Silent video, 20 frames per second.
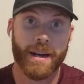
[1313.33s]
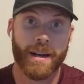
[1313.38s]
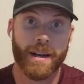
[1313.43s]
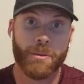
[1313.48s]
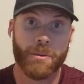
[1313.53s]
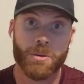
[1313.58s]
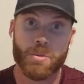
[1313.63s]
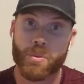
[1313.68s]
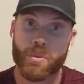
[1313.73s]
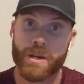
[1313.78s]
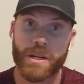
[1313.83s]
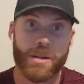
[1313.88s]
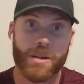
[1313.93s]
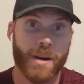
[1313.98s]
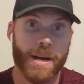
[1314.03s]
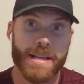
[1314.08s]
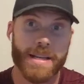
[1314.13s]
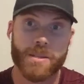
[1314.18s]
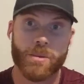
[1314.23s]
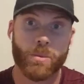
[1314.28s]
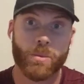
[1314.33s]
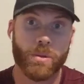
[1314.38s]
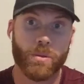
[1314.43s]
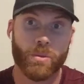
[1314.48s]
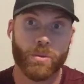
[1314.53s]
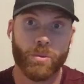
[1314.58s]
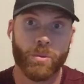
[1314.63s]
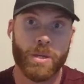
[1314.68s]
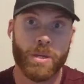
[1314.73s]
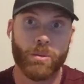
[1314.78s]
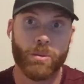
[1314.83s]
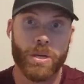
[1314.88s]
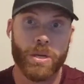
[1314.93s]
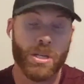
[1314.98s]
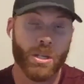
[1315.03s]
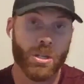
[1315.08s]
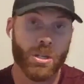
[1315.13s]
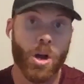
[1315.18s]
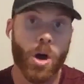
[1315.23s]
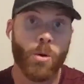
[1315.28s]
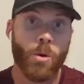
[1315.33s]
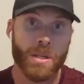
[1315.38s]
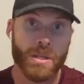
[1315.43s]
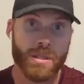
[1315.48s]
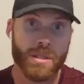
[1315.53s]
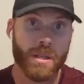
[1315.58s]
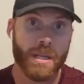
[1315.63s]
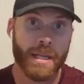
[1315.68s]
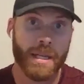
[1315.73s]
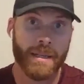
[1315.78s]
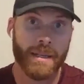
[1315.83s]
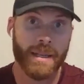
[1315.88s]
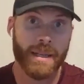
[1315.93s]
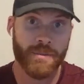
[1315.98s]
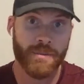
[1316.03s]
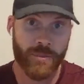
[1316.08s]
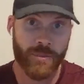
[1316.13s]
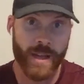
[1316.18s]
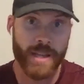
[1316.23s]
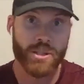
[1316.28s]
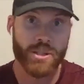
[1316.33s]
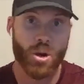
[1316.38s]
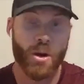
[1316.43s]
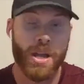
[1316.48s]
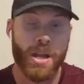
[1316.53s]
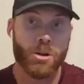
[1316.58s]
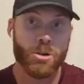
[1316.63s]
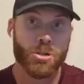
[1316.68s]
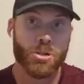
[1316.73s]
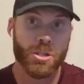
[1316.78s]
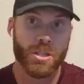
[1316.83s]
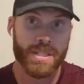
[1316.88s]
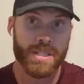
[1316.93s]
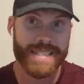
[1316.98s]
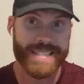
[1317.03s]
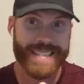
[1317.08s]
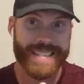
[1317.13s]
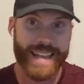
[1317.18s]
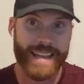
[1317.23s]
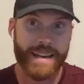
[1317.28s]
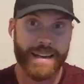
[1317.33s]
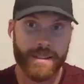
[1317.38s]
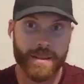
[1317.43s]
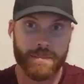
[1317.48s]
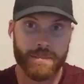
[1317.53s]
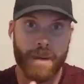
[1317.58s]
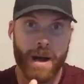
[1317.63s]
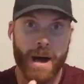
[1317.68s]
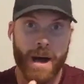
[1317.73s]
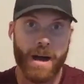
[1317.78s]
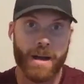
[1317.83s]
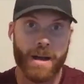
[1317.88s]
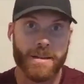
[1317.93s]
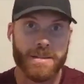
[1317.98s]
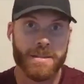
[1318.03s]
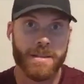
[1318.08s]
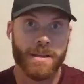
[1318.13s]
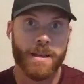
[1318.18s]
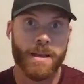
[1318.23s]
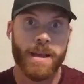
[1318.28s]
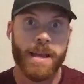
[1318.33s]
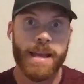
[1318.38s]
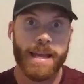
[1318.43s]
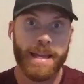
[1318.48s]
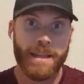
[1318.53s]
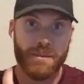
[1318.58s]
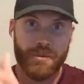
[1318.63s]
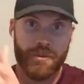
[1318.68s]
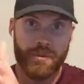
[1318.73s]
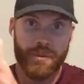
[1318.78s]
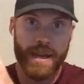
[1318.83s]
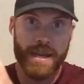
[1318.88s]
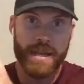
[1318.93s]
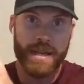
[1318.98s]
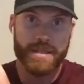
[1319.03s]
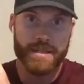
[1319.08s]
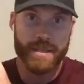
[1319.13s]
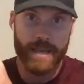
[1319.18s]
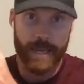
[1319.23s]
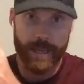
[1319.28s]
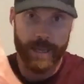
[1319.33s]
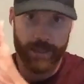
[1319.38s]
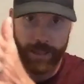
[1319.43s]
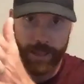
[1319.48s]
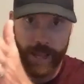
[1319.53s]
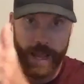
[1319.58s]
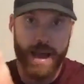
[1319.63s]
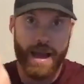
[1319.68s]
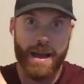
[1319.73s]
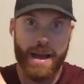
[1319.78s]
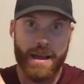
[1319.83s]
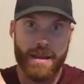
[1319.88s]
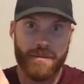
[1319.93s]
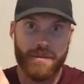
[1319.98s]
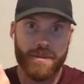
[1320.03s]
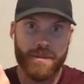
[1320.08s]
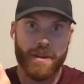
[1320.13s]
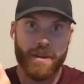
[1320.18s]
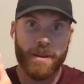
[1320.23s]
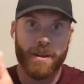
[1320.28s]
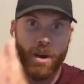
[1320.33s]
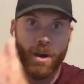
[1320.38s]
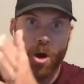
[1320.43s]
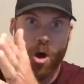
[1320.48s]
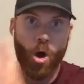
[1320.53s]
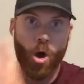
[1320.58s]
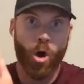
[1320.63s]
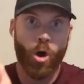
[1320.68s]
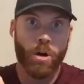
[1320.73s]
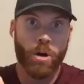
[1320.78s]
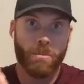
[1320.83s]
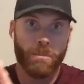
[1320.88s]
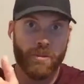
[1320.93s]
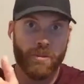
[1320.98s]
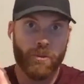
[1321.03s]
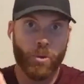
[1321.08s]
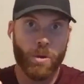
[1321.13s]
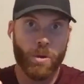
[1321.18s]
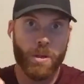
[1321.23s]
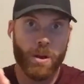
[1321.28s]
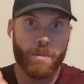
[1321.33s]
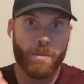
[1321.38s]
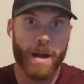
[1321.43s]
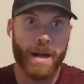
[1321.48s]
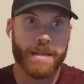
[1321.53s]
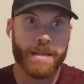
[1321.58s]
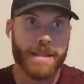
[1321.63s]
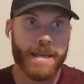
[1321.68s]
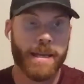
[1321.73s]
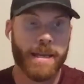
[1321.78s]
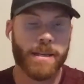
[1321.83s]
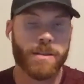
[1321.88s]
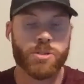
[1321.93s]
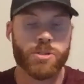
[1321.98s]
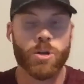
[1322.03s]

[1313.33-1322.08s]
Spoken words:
It was pretty crazy. We could go and face, our hitters could stand in the box and face a live arm before they're about to hit it.